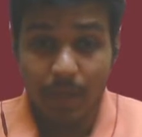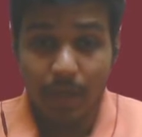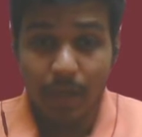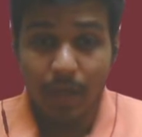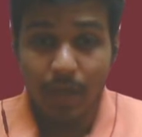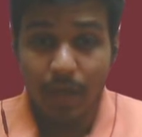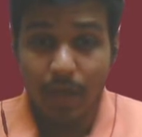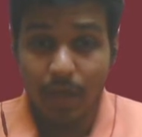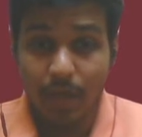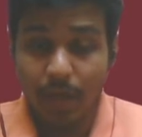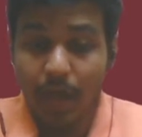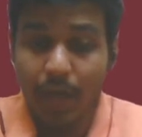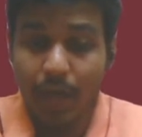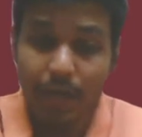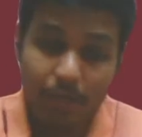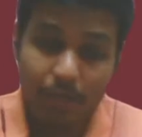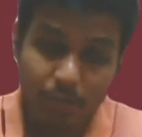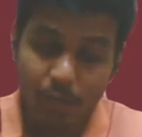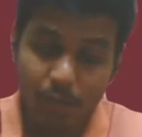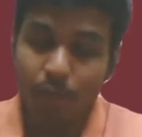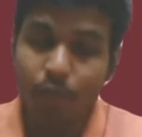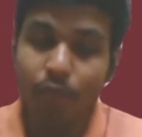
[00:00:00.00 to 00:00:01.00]

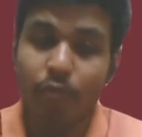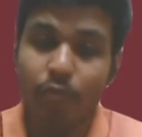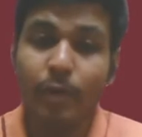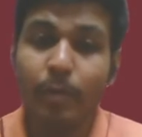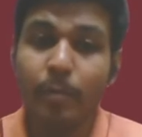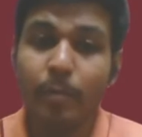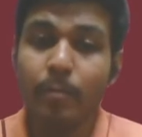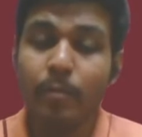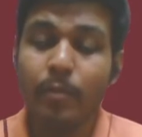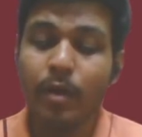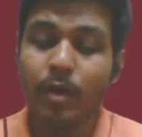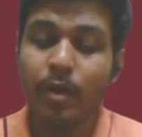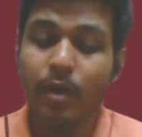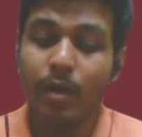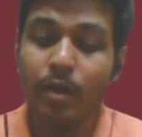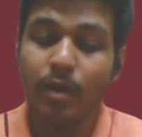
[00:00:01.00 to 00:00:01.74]
anecdote from